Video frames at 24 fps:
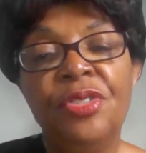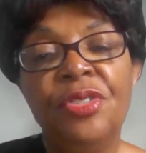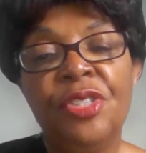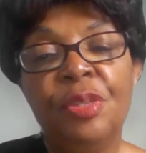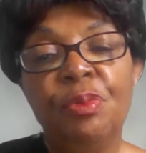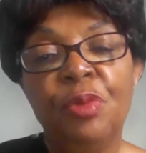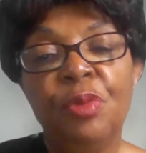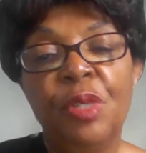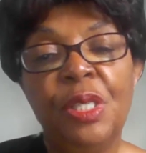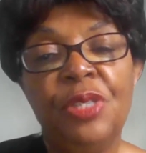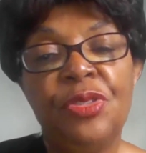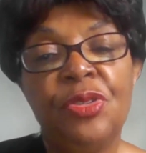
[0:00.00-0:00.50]
some
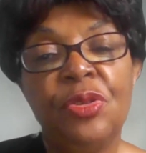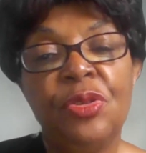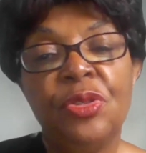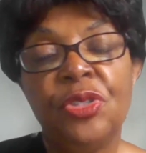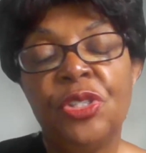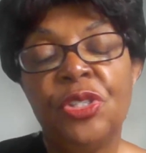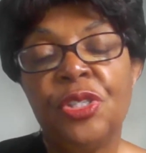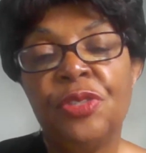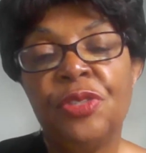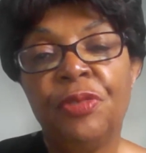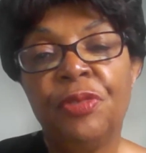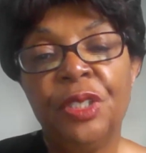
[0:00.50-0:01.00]

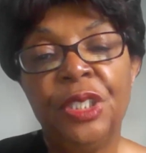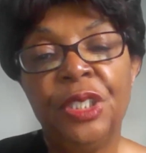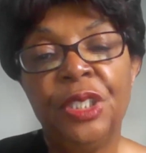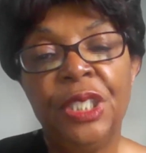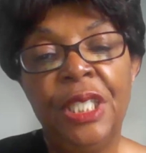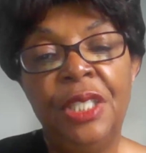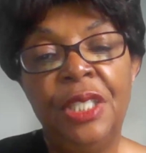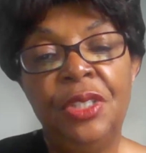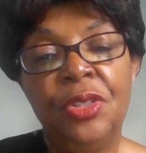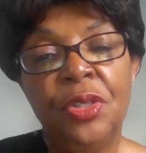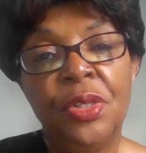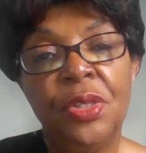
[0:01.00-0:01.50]
resources for
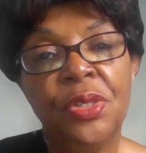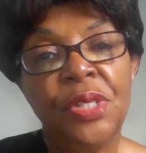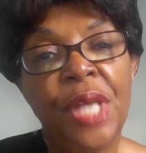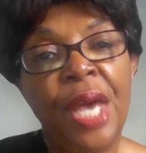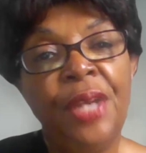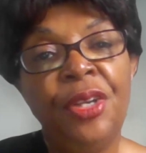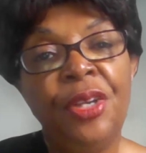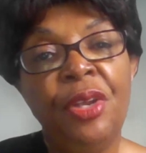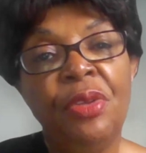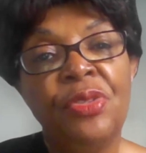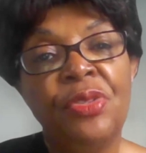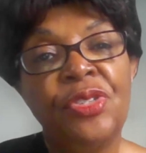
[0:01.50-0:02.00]
teachers? I
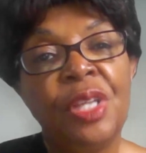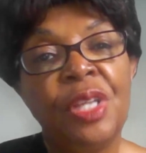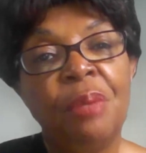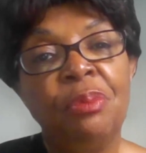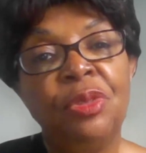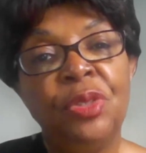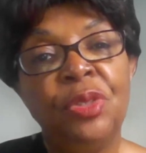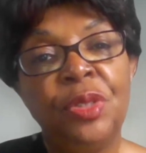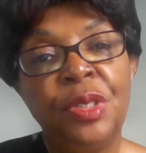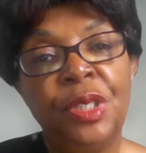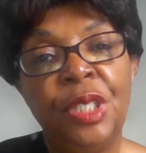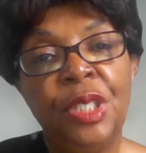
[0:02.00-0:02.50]
know some
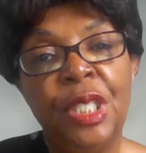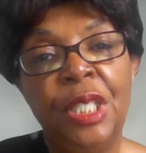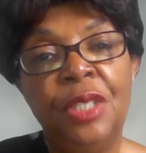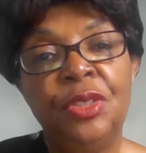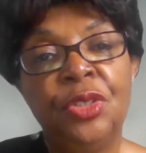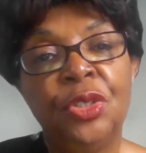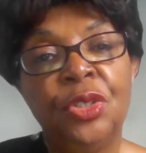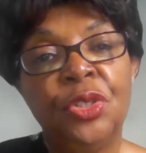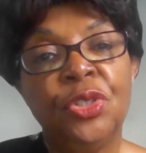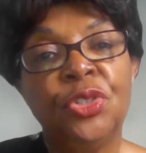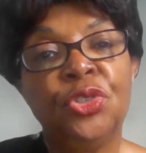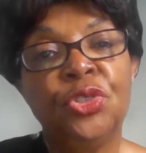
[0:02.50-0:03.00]

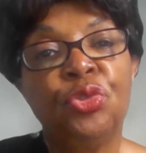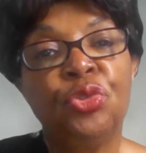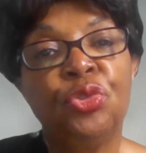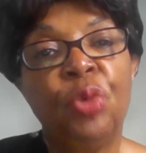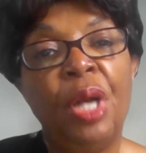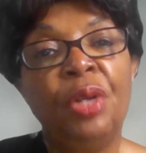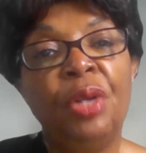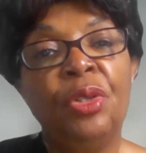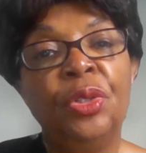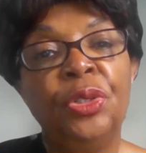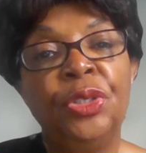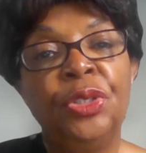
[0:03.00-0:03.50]
teachers
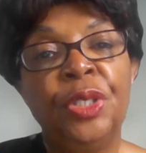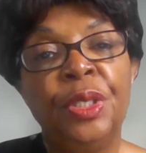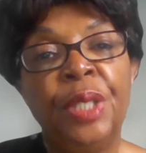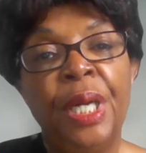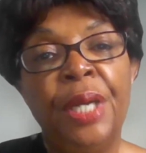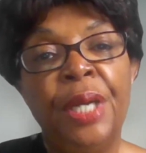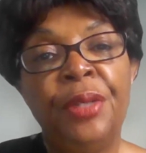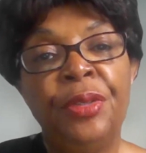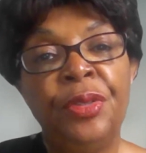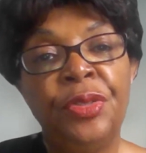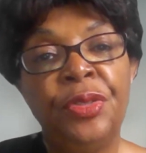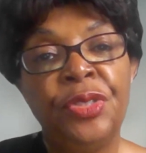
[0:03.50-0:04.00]
struggle to
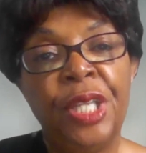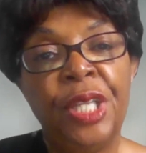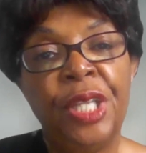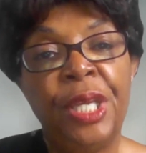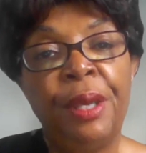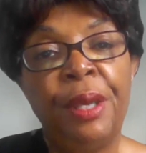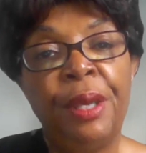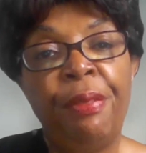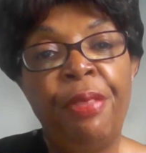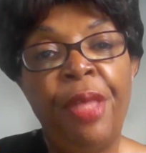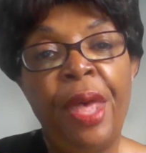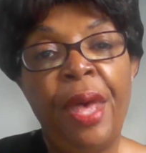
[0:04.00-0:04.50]

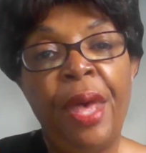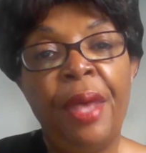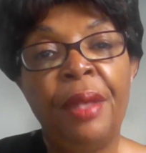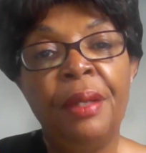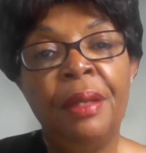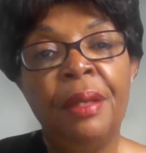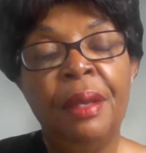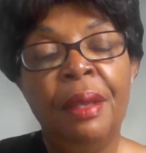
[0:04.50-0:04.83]
understand that